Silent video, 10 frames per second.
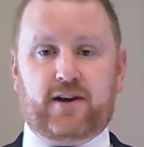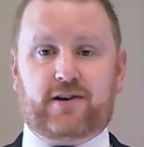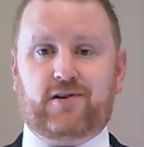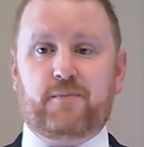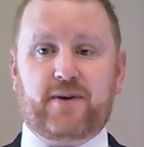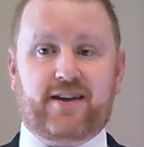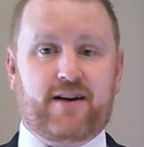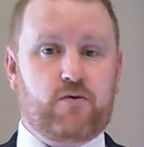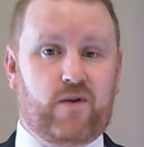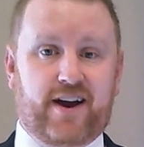It could be their
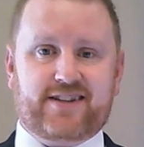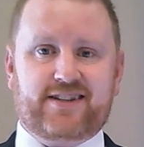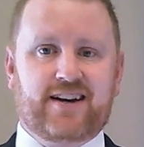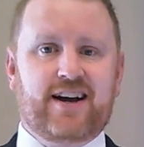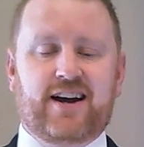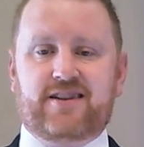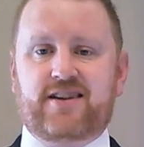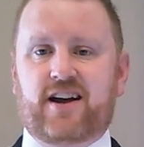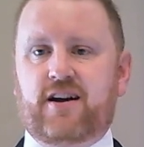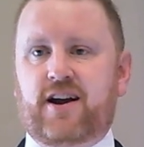wit,
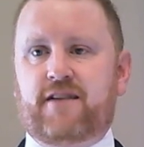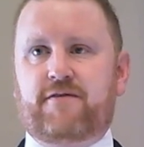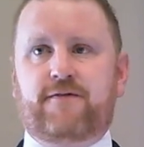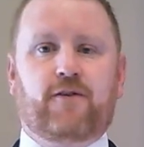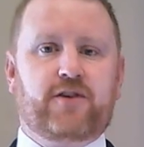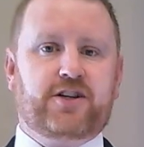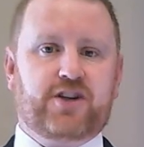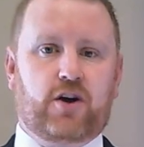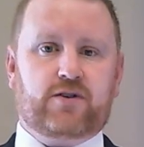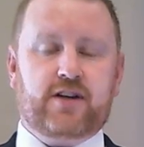their funny
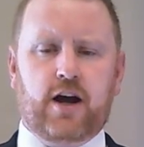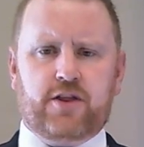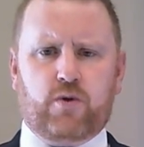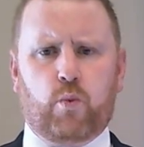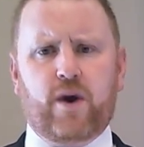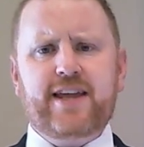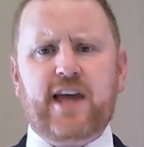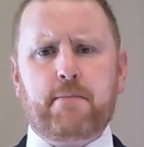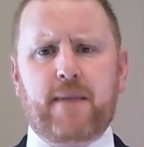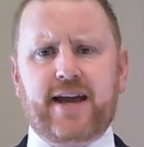jokes, the way they
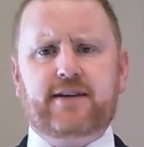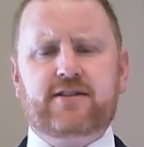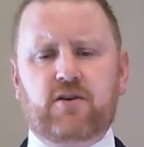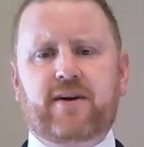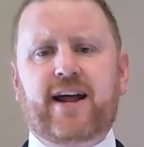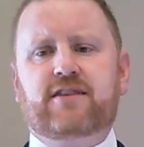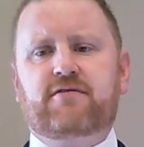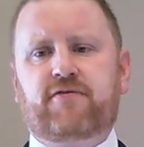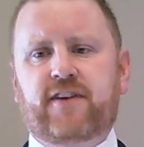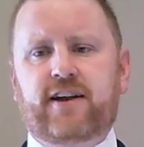make someone else
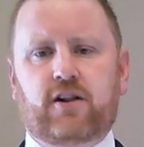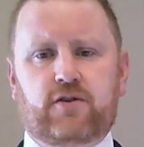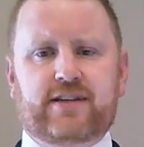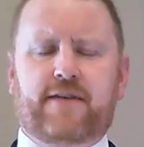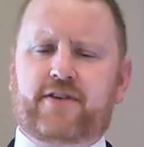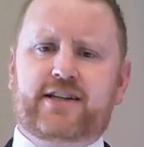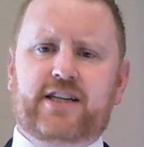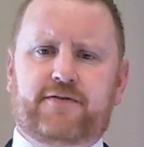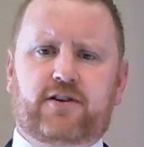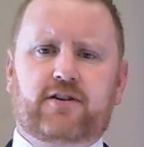feel who's having a
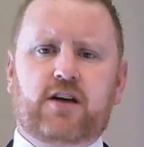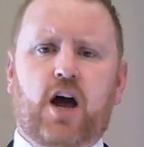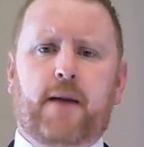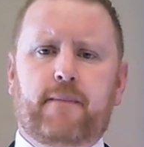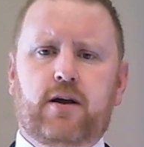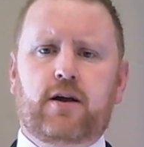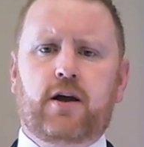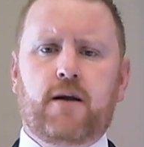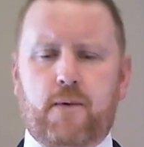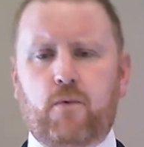difficult time.
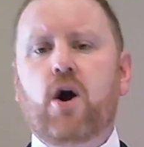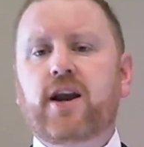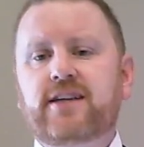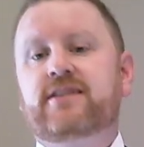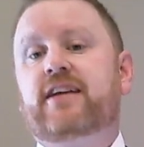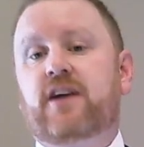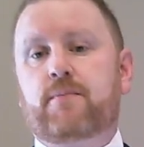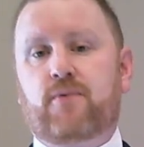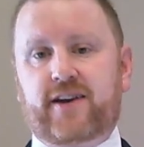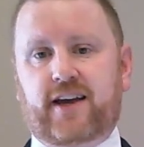But what is it that they're
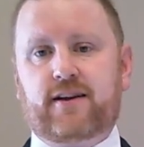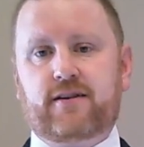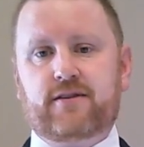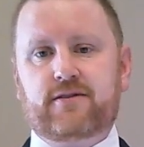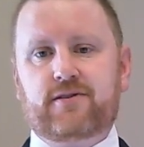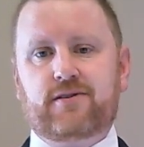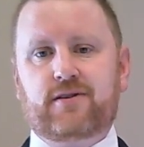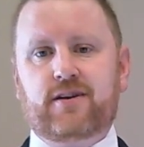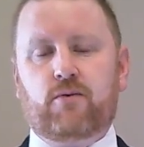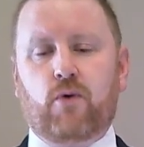bringing?
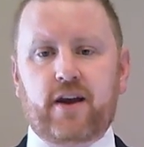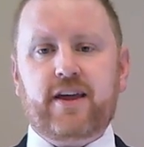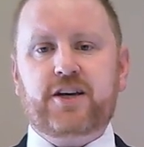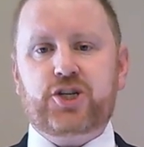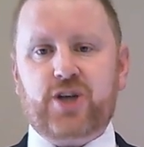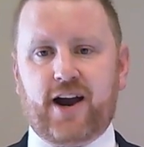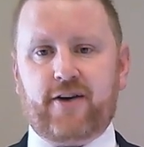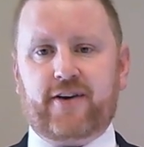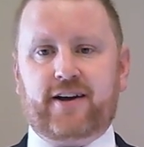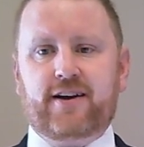What are they
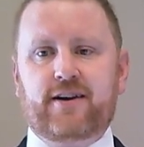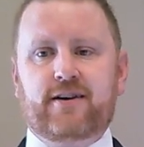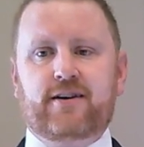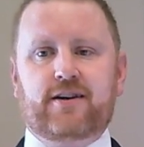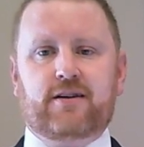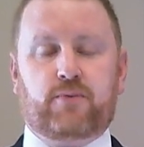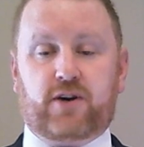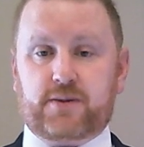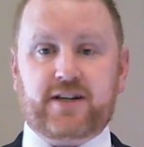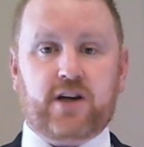sharing?
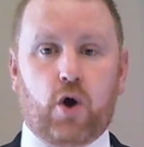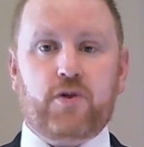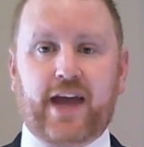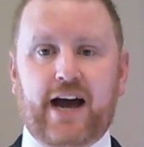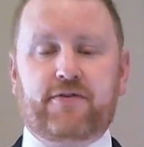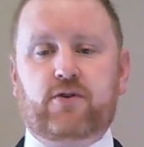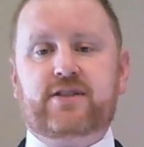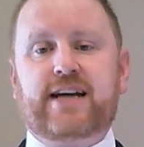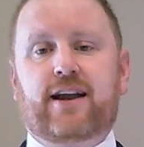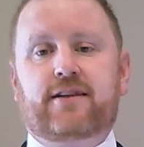Because we know they have those
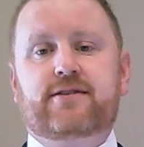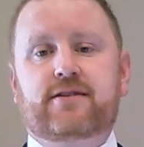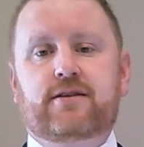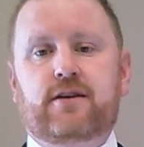talents.